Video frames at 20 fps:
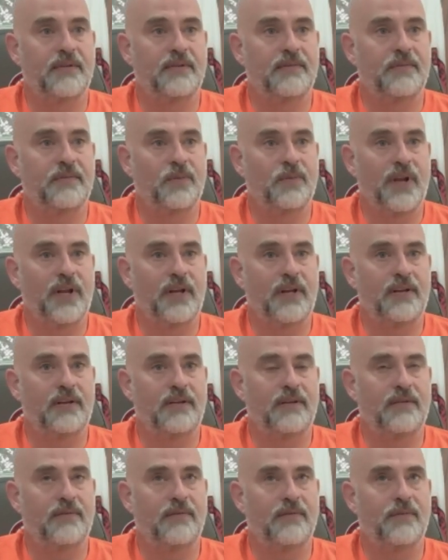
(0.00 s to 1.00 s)

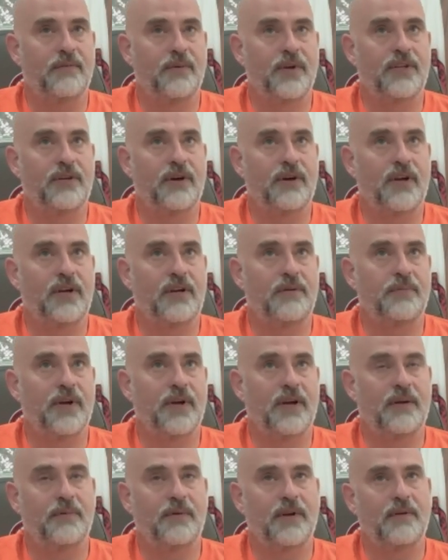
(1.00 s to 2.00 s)
When we talk,
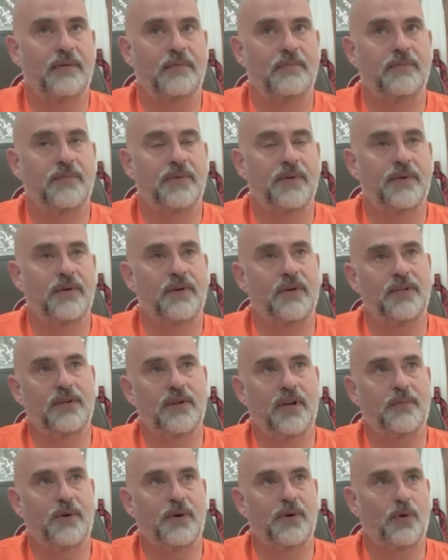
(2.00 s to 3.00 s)
I'm going to
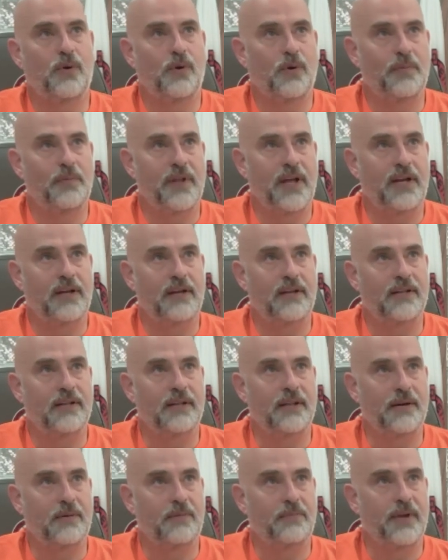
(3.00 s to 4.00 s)
talk about the homeland in a
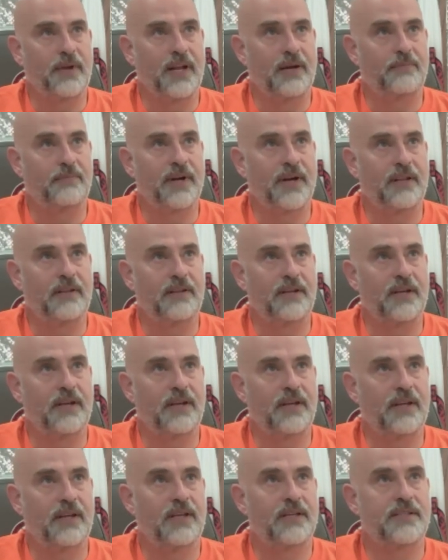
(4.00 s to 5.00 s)
little bit, but I think
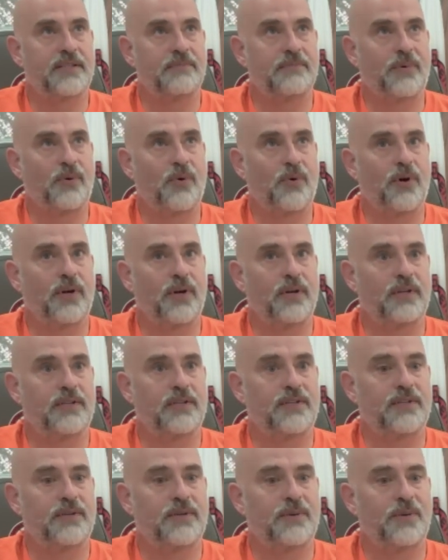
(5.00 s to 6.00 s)
it's important
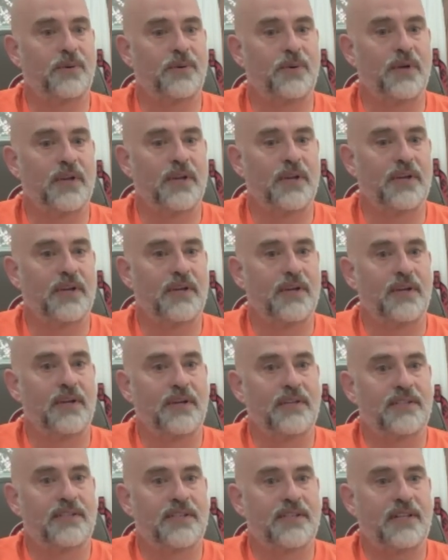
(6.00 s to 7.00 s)
to
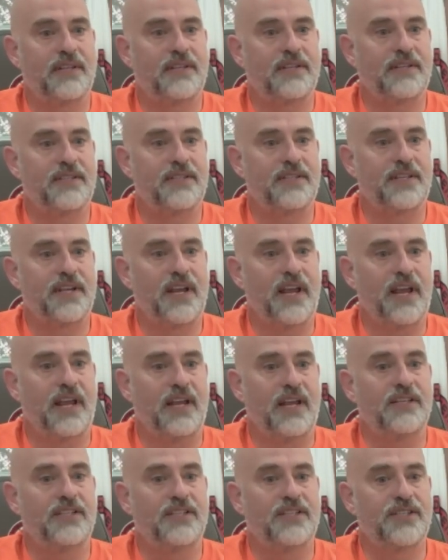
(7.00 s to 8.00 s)
set the
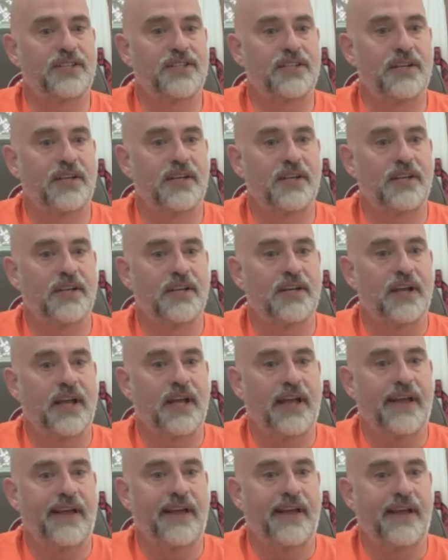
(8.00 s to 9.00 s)
stage
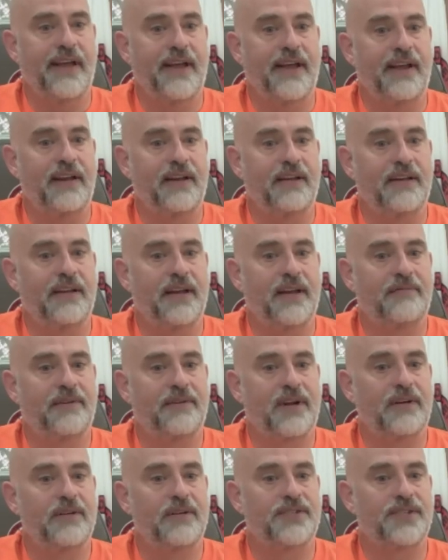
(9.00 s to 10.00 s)
and have an
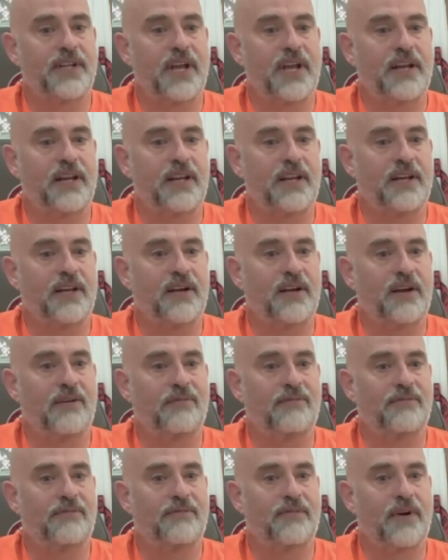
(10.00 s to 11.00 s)
understanding
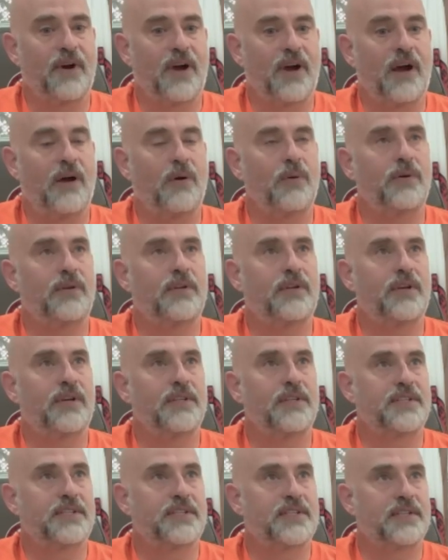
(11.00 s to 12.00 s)
of how
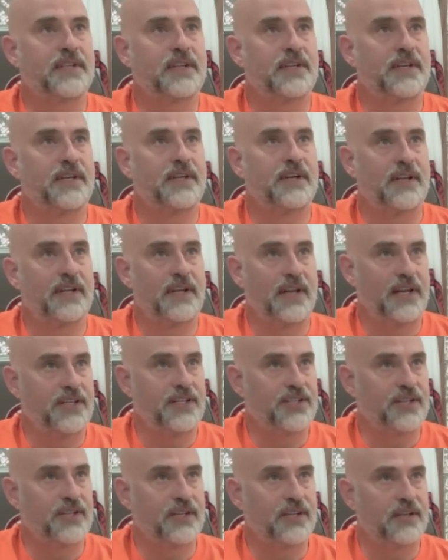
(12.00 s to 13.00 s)
does a
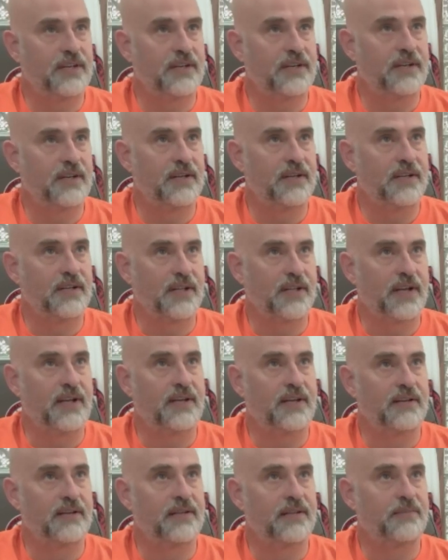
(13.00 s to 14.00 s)
nation
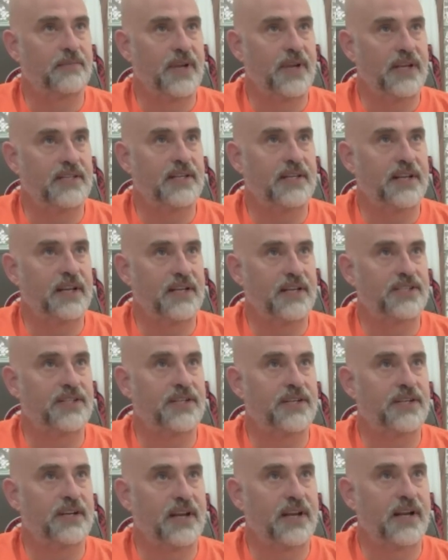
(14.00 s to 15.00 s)
like the Métis
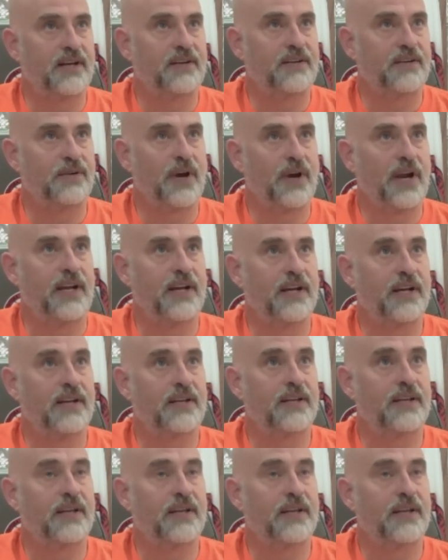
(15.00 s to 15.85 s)
Nation get created?